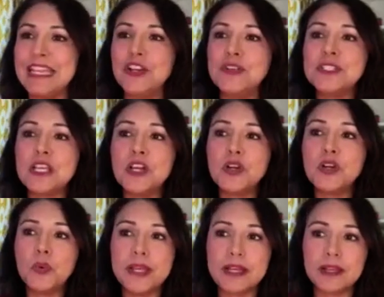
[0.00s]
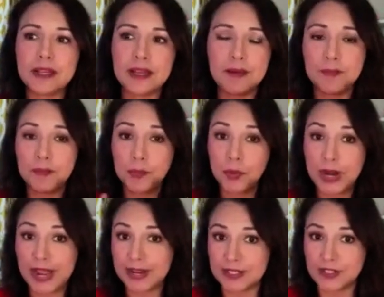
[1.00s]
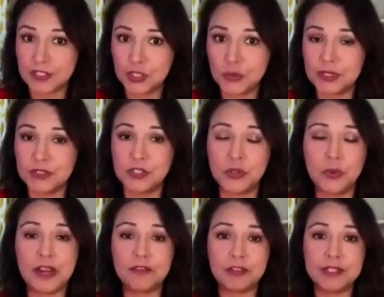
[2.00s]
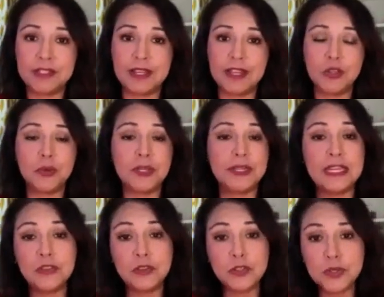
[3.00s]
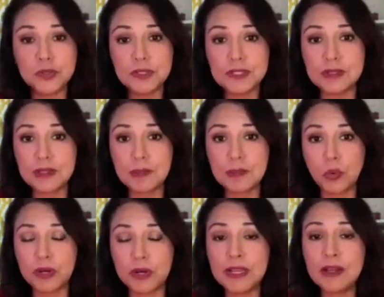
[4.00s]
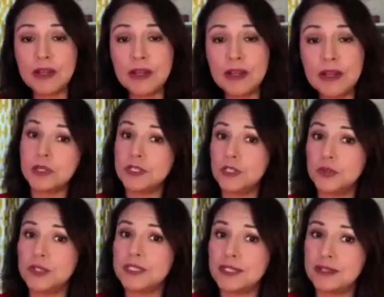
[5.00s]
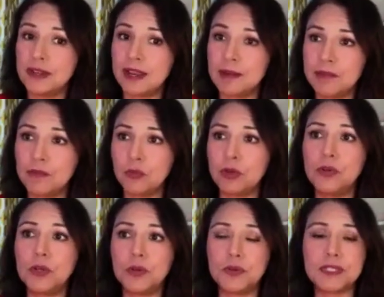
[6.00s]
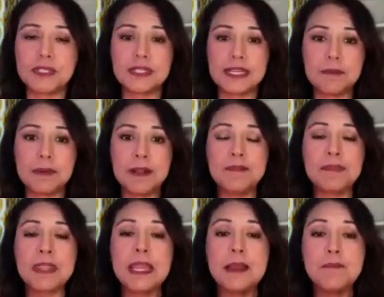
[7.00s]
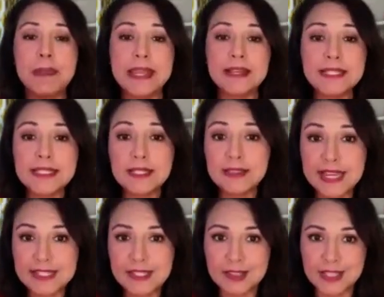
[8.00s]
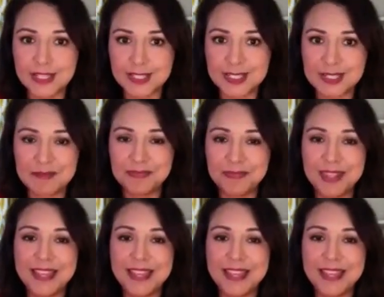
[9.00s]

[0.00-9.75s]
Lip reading: Here's a quick practice you can do every day. You can either do this in the morning or you can do this at night before you go to sleep. Make a select list.